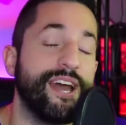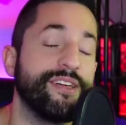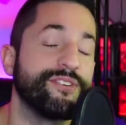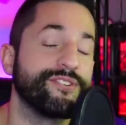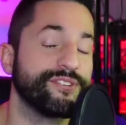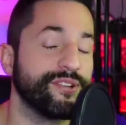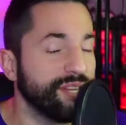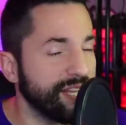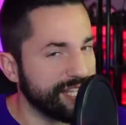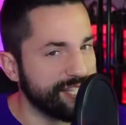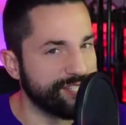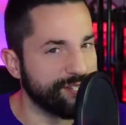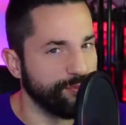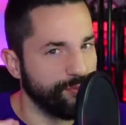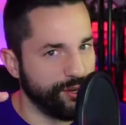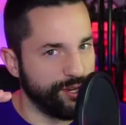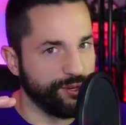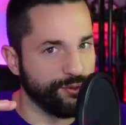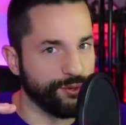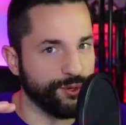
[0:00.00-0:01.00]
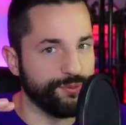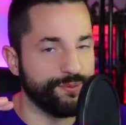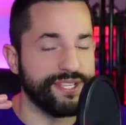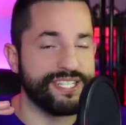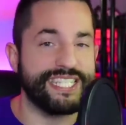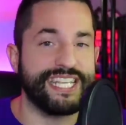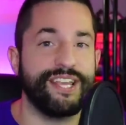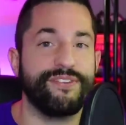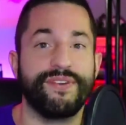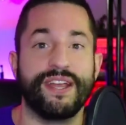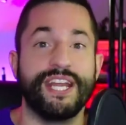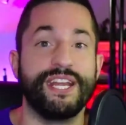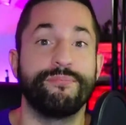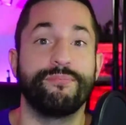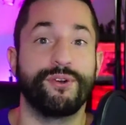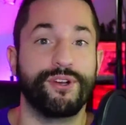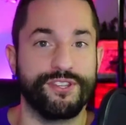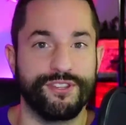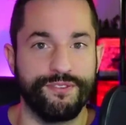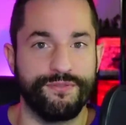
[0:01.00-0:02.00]
But now there's at least some wiggle room to see if
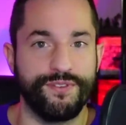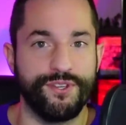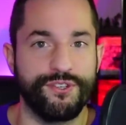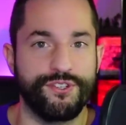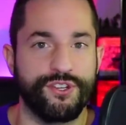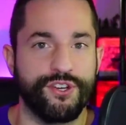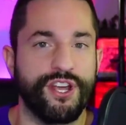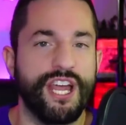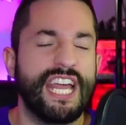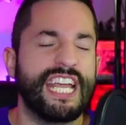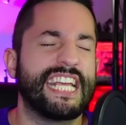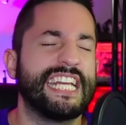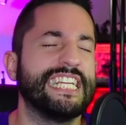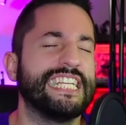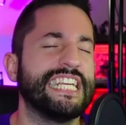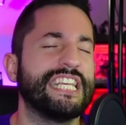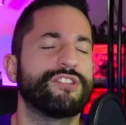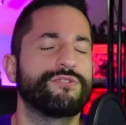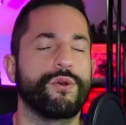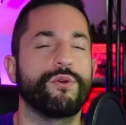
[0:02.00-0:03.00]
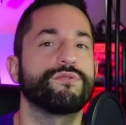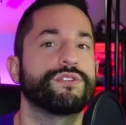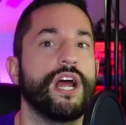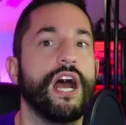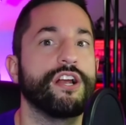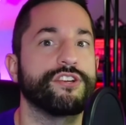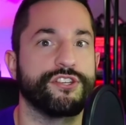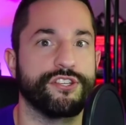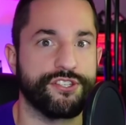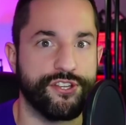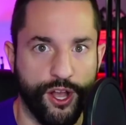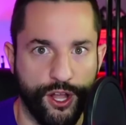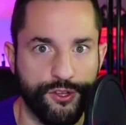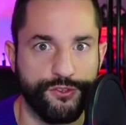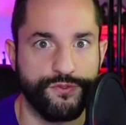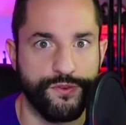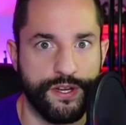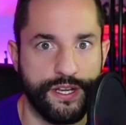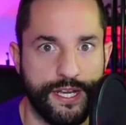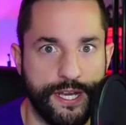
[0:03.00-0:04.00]
any book in the future can dethrone
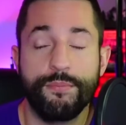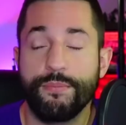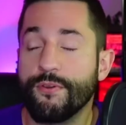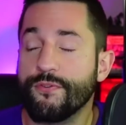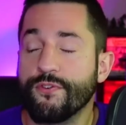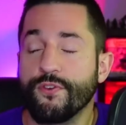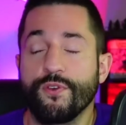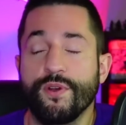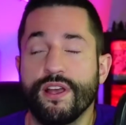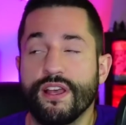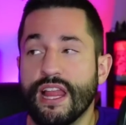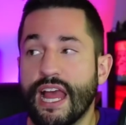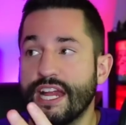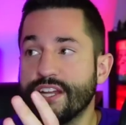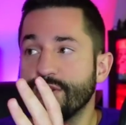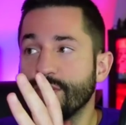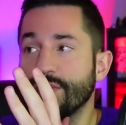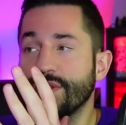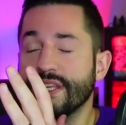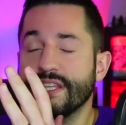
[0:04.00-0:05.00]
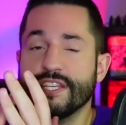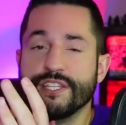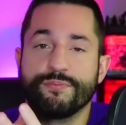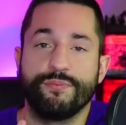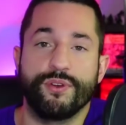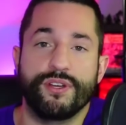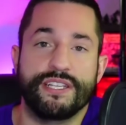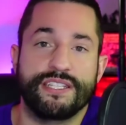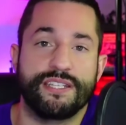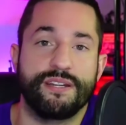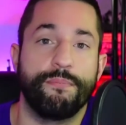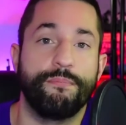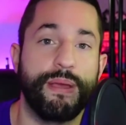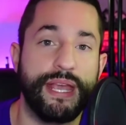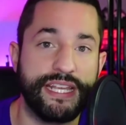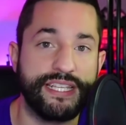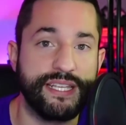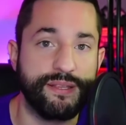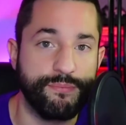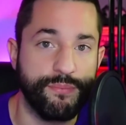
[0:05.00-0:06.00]
Tasha's Cauldron. But for real, I do think this book is an
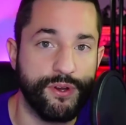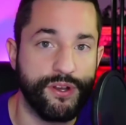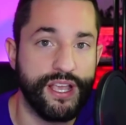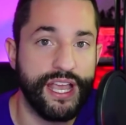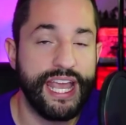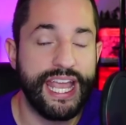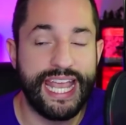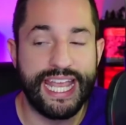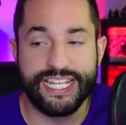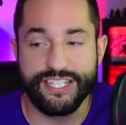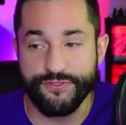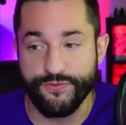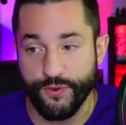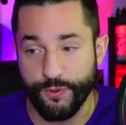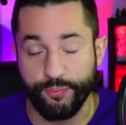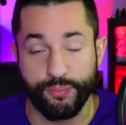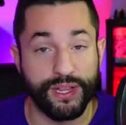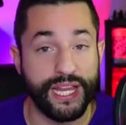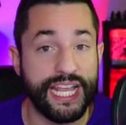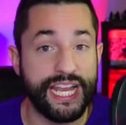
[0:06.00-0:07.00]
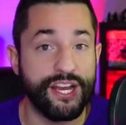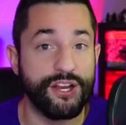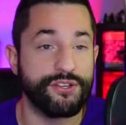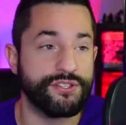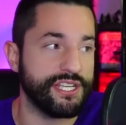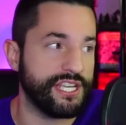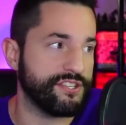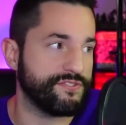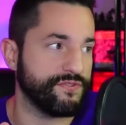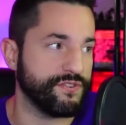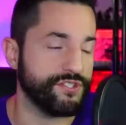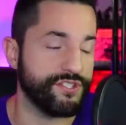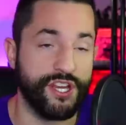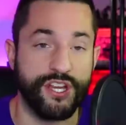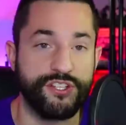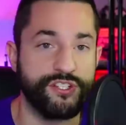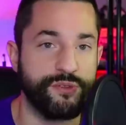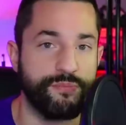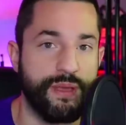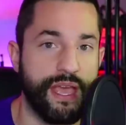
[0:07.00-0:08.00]
amazing book. It's for players, it's
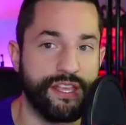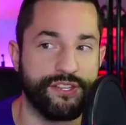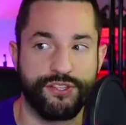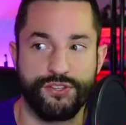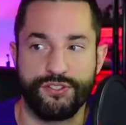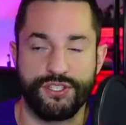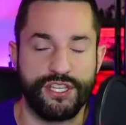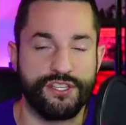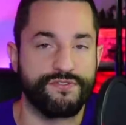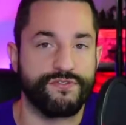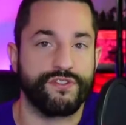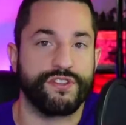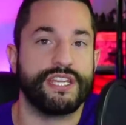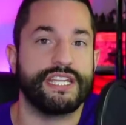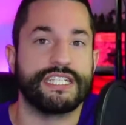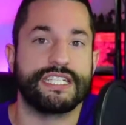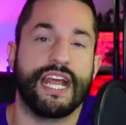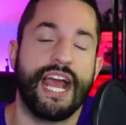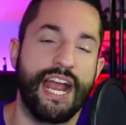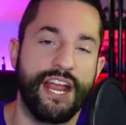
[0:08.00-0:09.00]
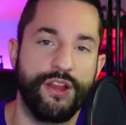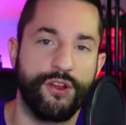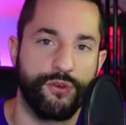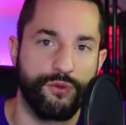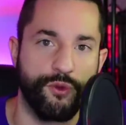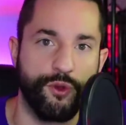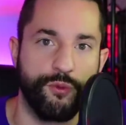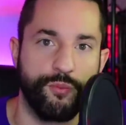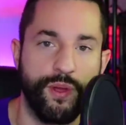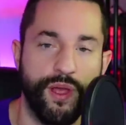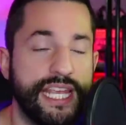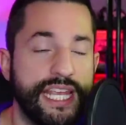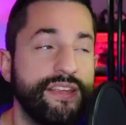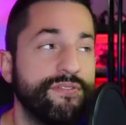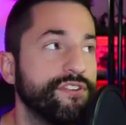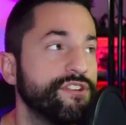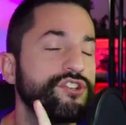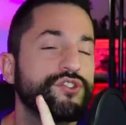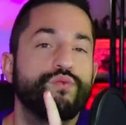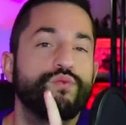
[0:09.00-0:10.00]
for dungeon masters, it's for the entire group.
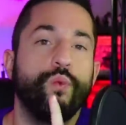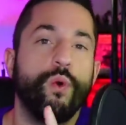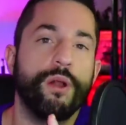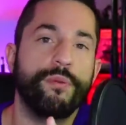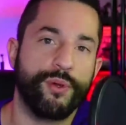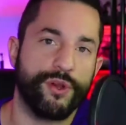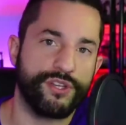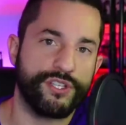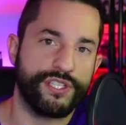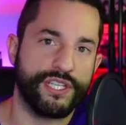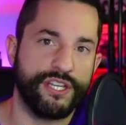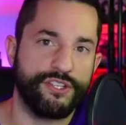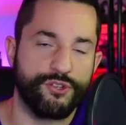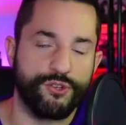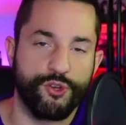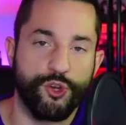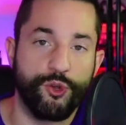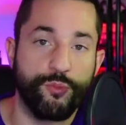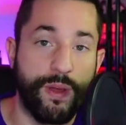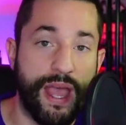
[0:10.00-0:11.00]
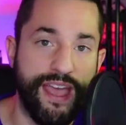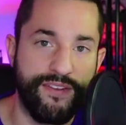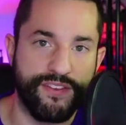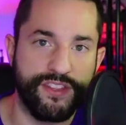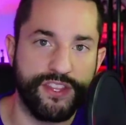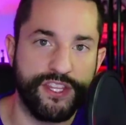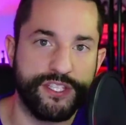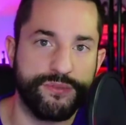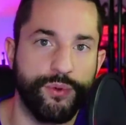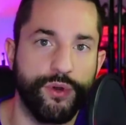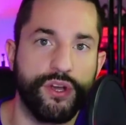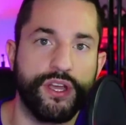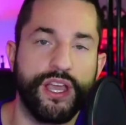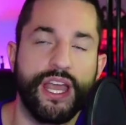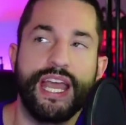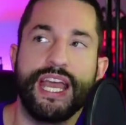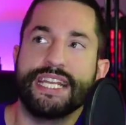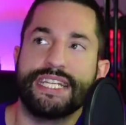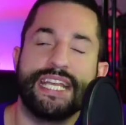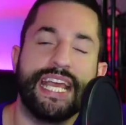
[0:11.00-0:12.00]
Even just one person at your group having this
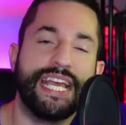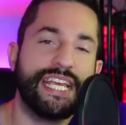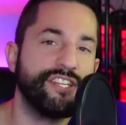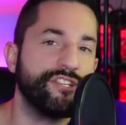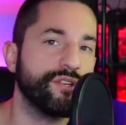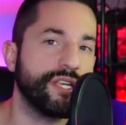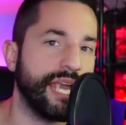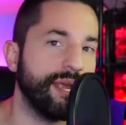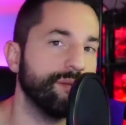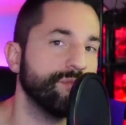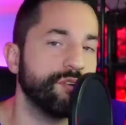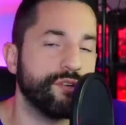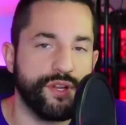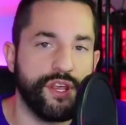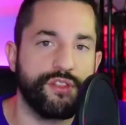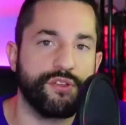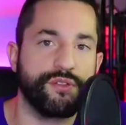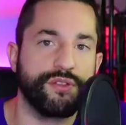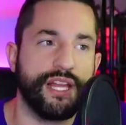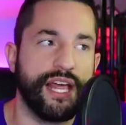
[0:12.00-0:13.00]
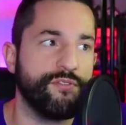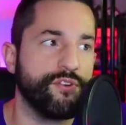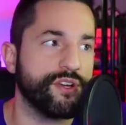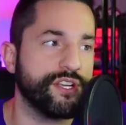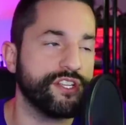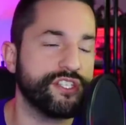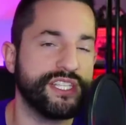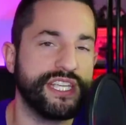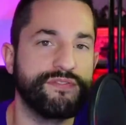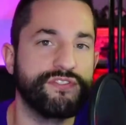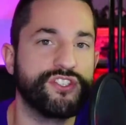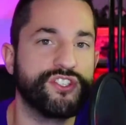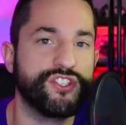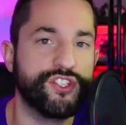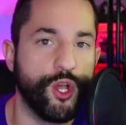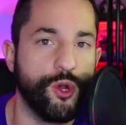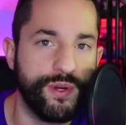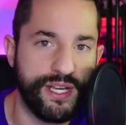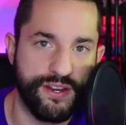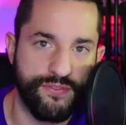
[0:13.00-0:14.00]
book takes your game to another level because it
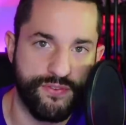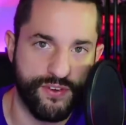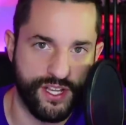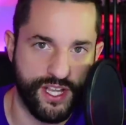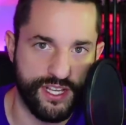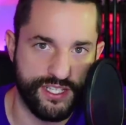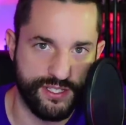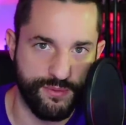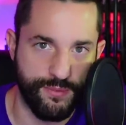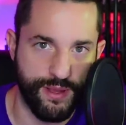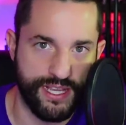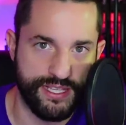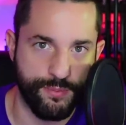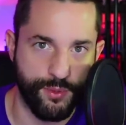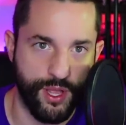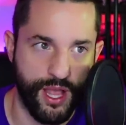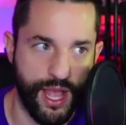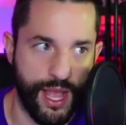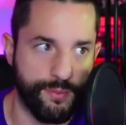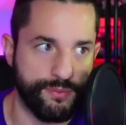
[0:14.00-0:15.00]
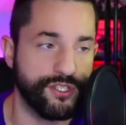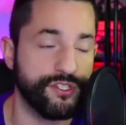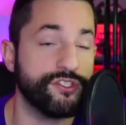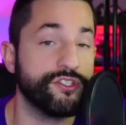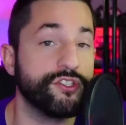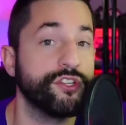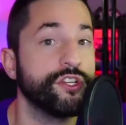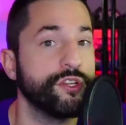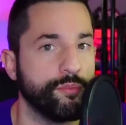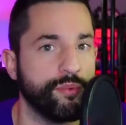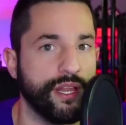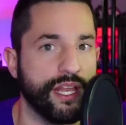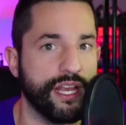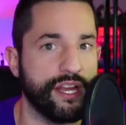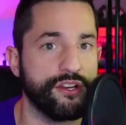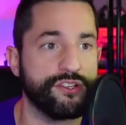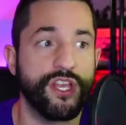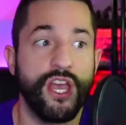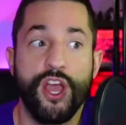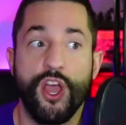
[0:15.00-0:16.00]
gives so many different customizable options to the
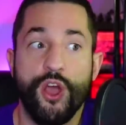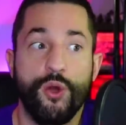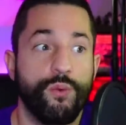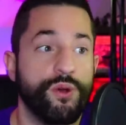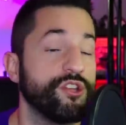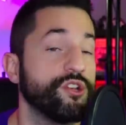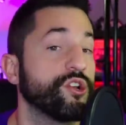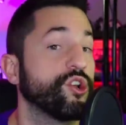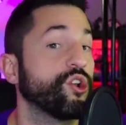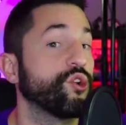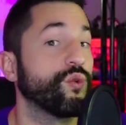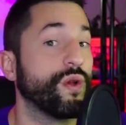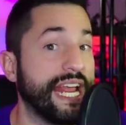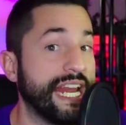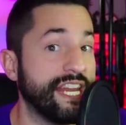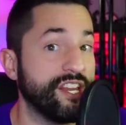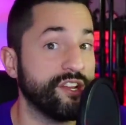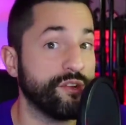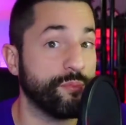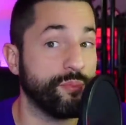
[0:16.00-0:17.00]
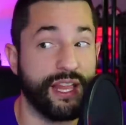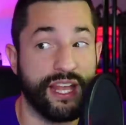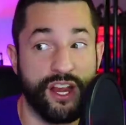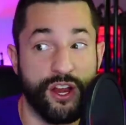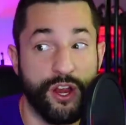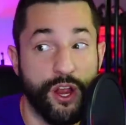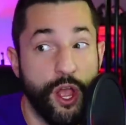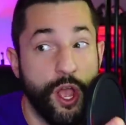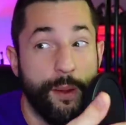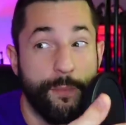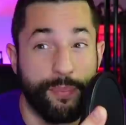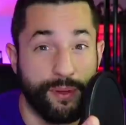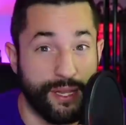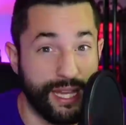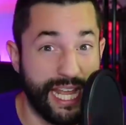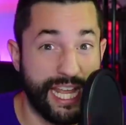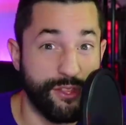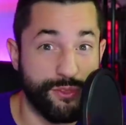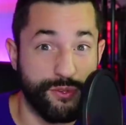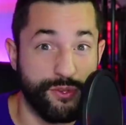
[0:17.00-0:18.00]
players, whether you're creating your player,
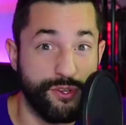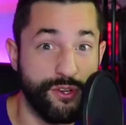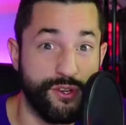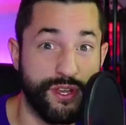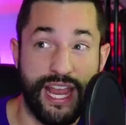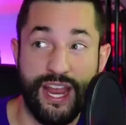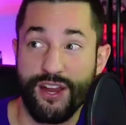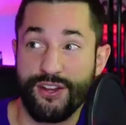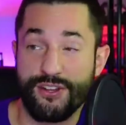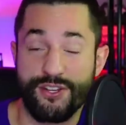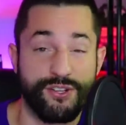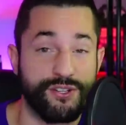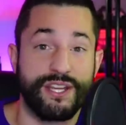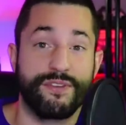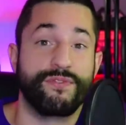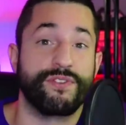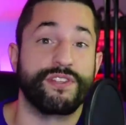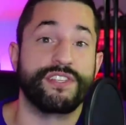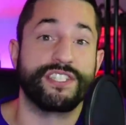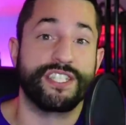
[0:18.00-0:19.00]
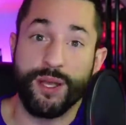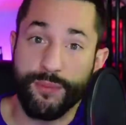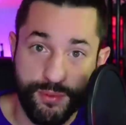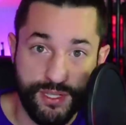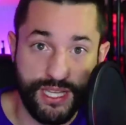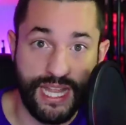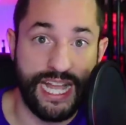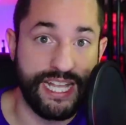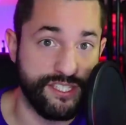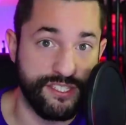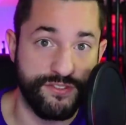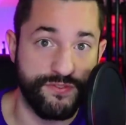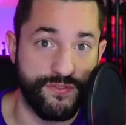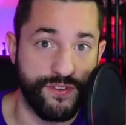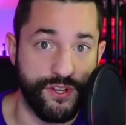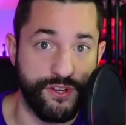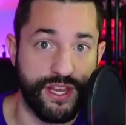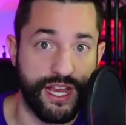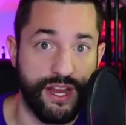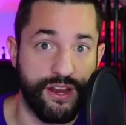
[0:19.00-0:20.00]
playing through your character, different
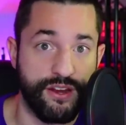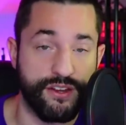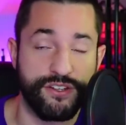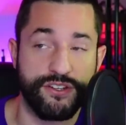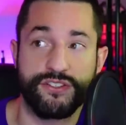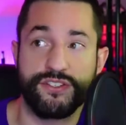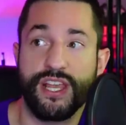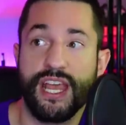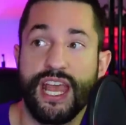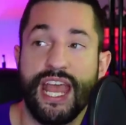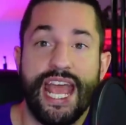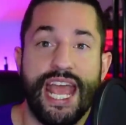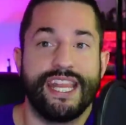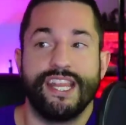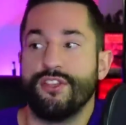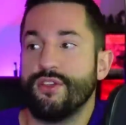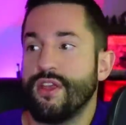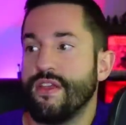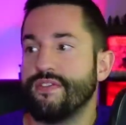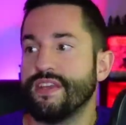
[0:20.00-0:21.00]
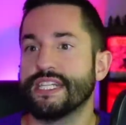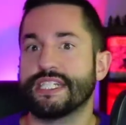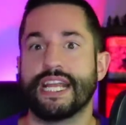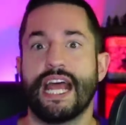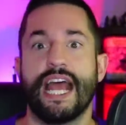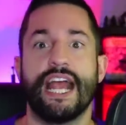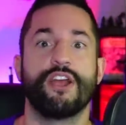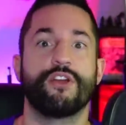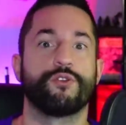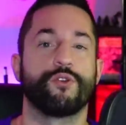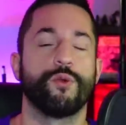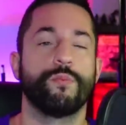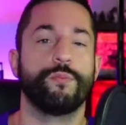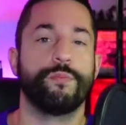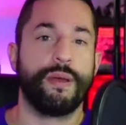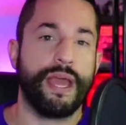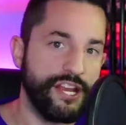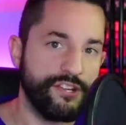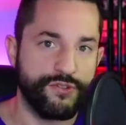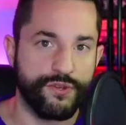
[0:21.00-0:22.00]
subclasses for your characters, and then you have the entire
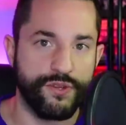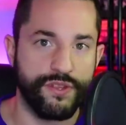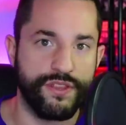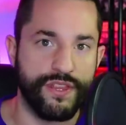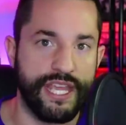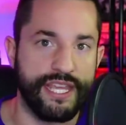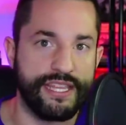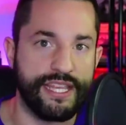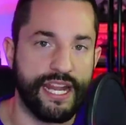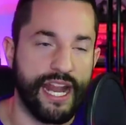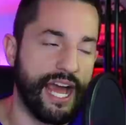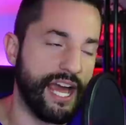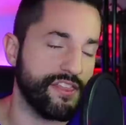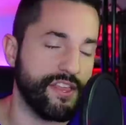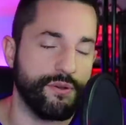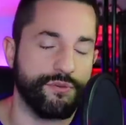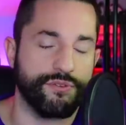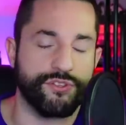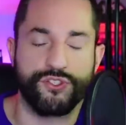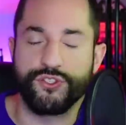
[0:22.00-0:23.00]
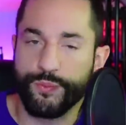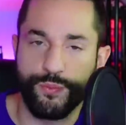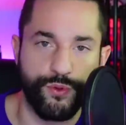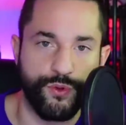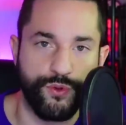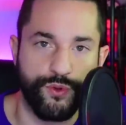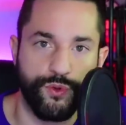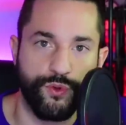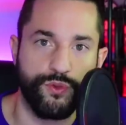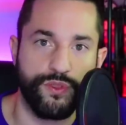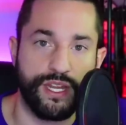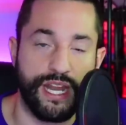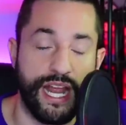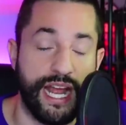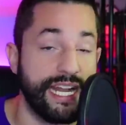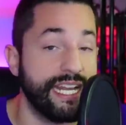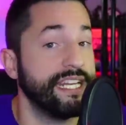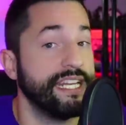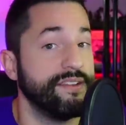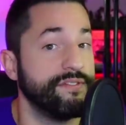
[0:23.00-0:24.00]
group patron thing that I thought was super cool
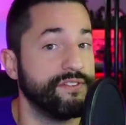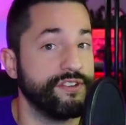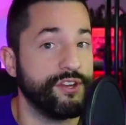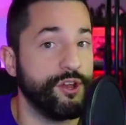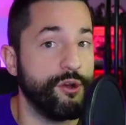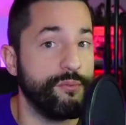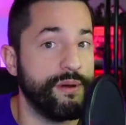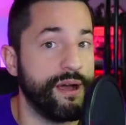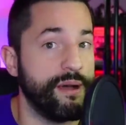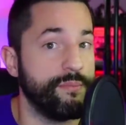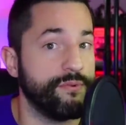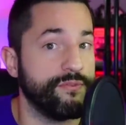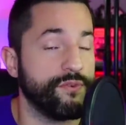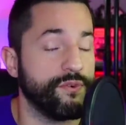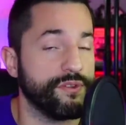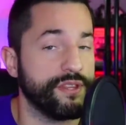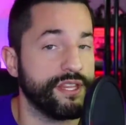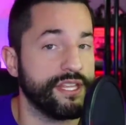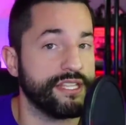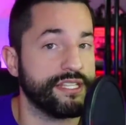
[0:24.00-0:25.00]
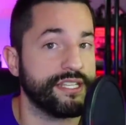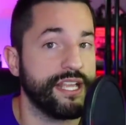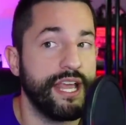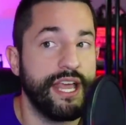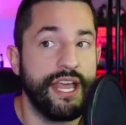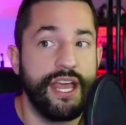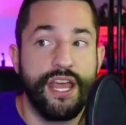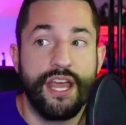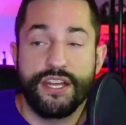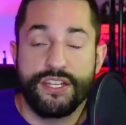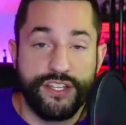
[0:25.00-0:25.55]
that I didn't even know about before this.